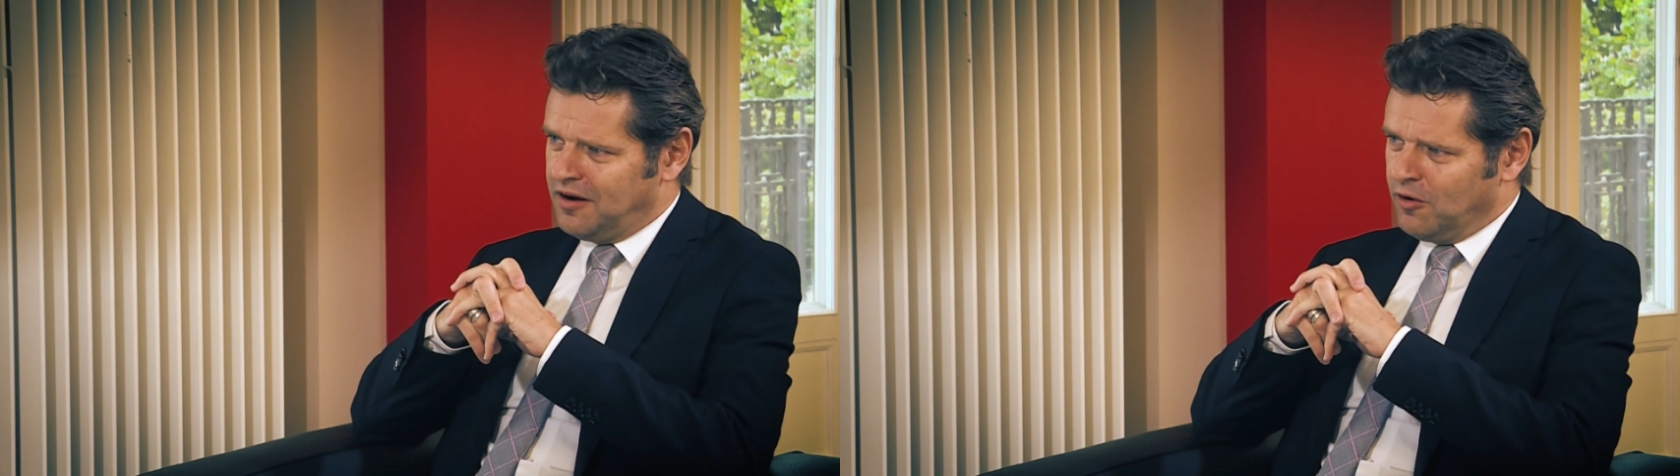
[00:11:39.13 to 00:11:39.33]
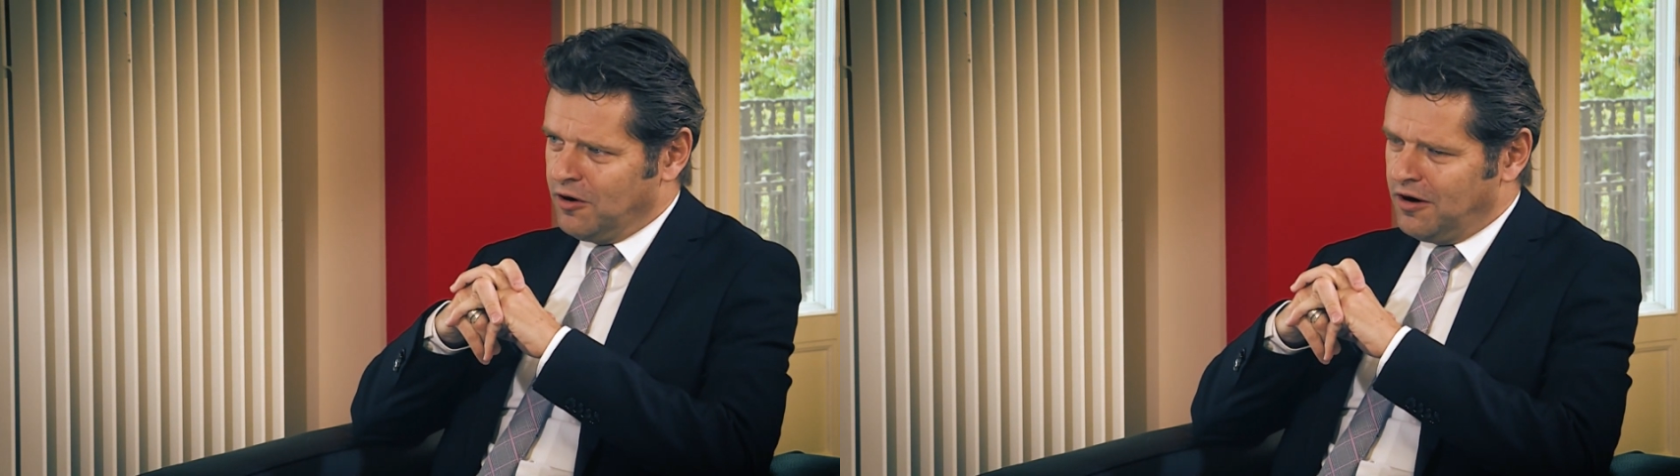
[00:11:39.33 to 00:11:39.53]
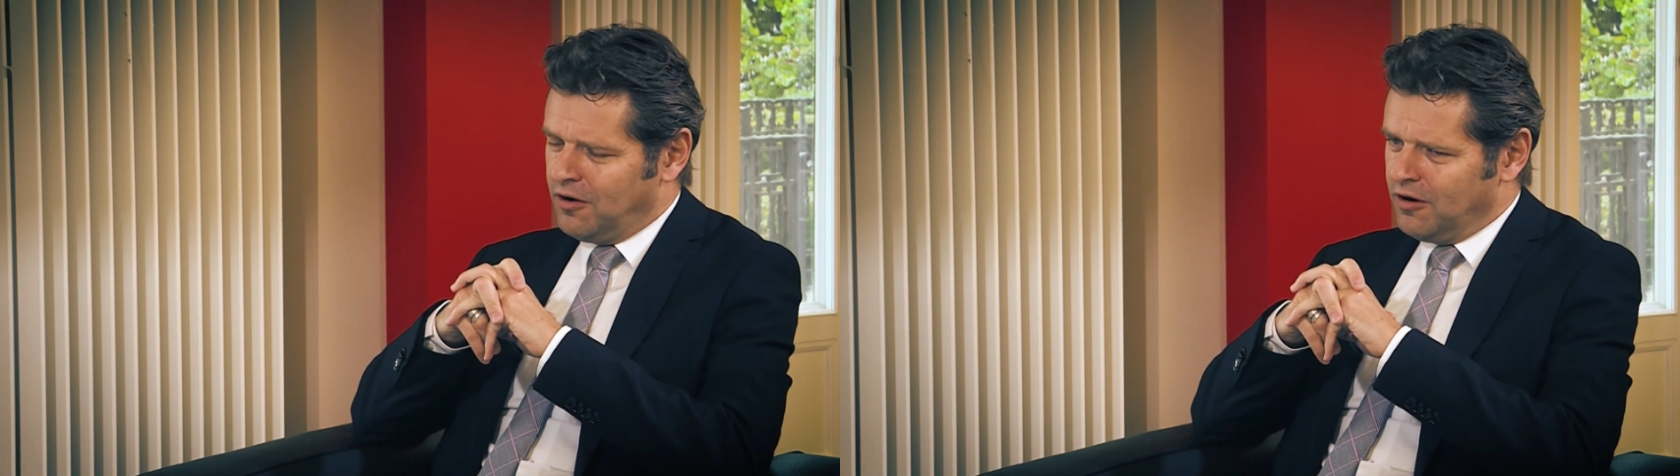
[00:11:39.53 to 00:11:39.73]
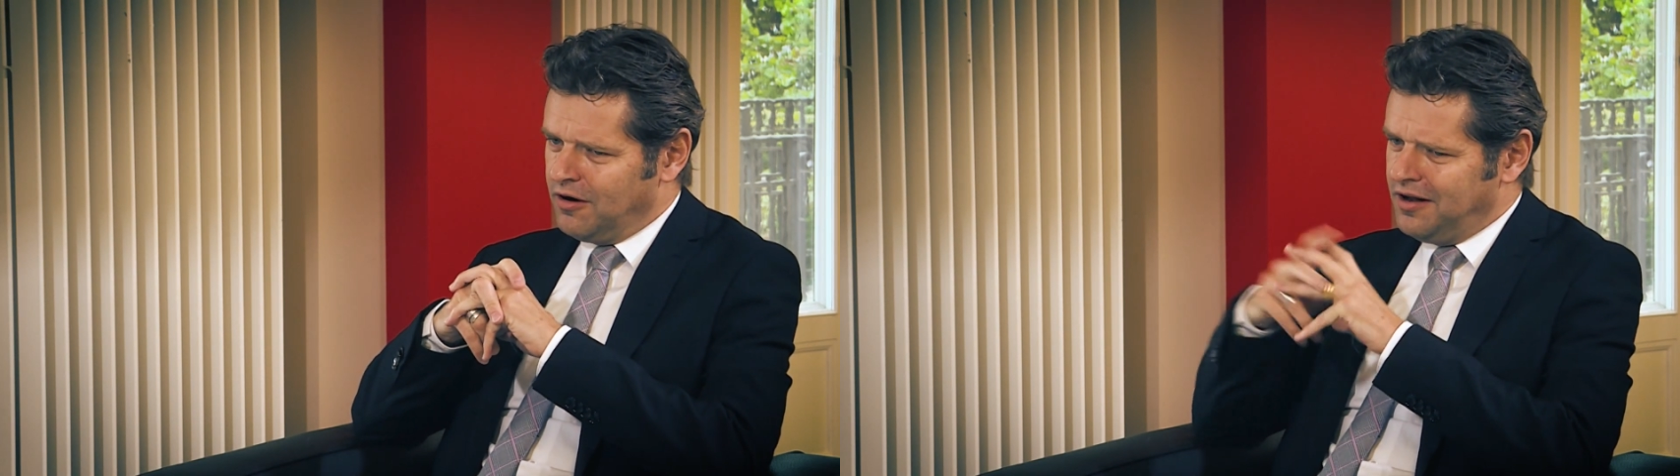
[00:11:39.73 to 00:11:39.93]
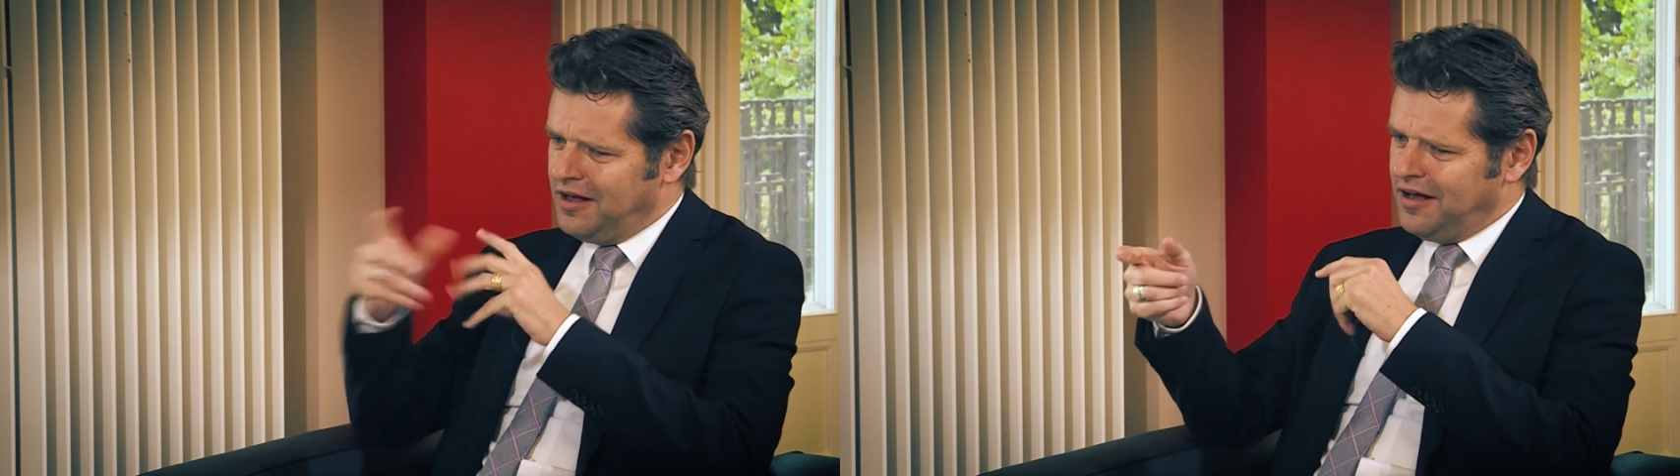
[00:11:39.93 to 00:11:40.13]

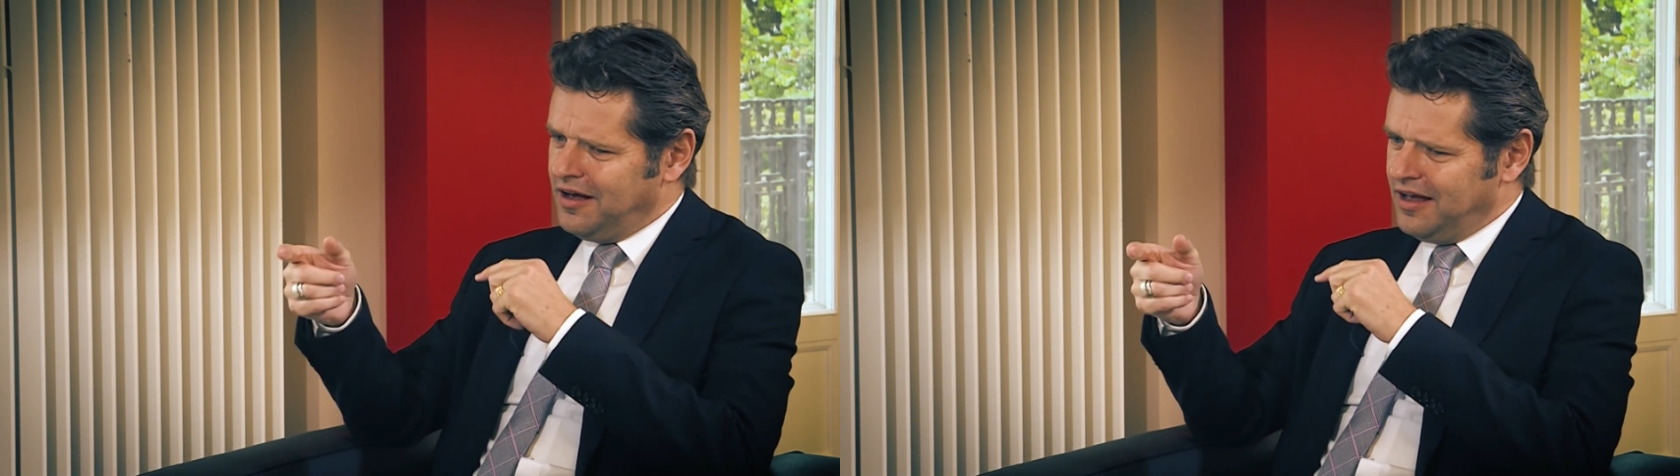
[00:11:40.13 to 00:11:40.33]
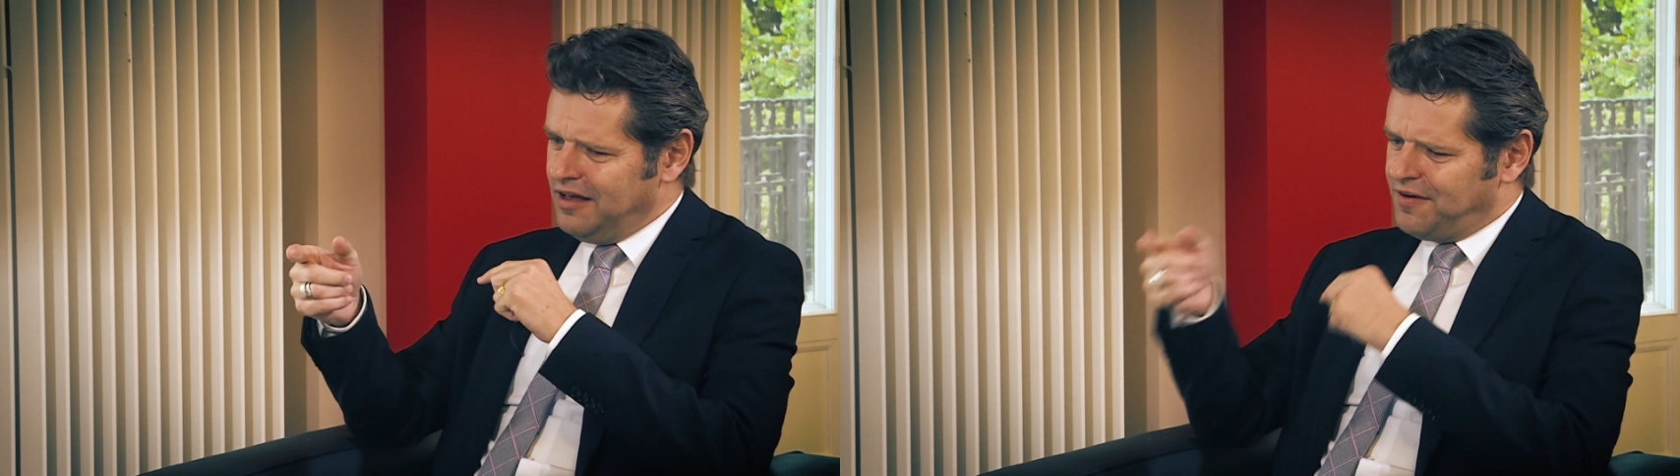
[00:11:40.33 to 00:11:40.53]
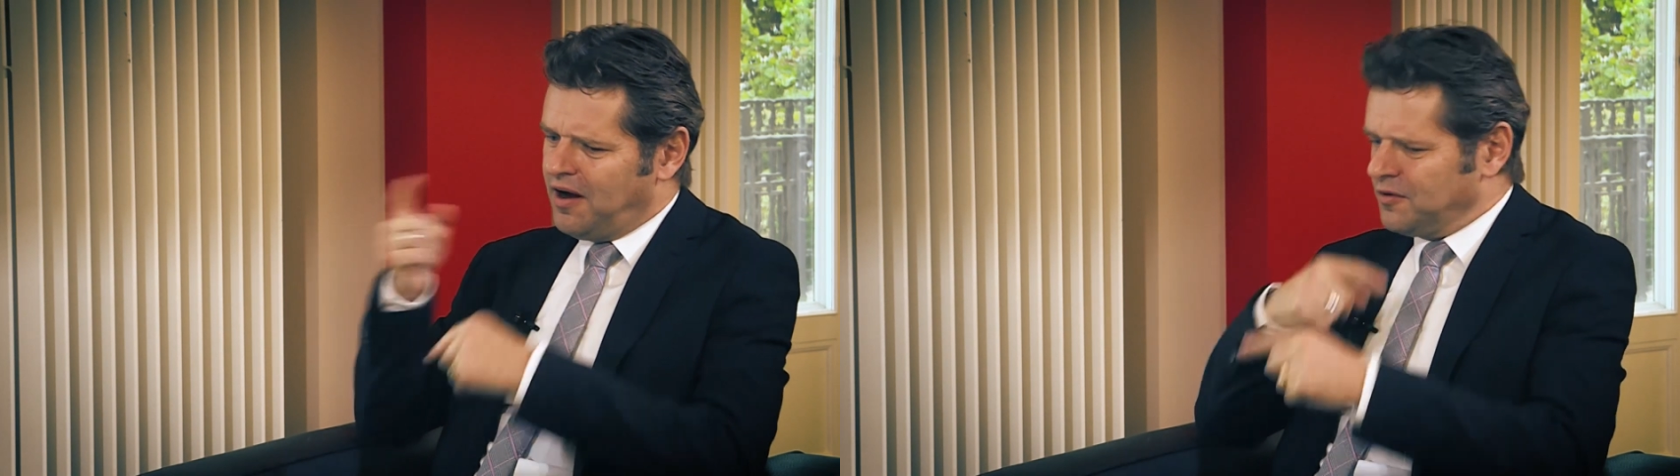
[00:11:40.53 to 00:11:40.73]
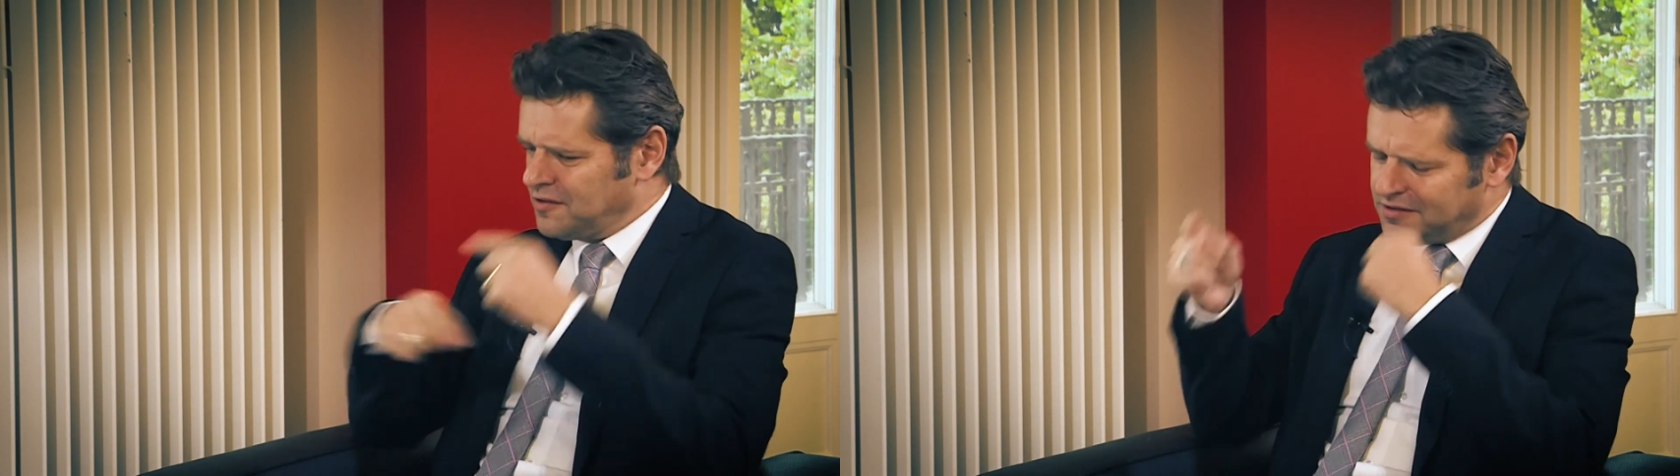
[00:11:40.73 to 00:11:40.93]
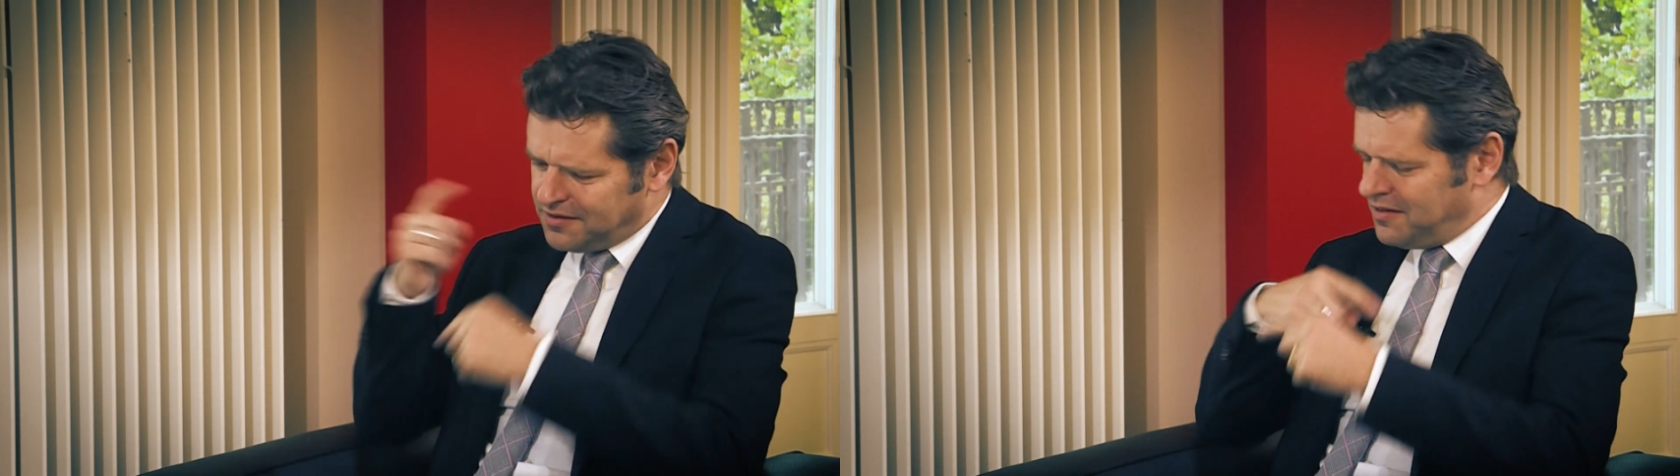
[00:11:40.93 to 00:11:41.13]
Or if I ask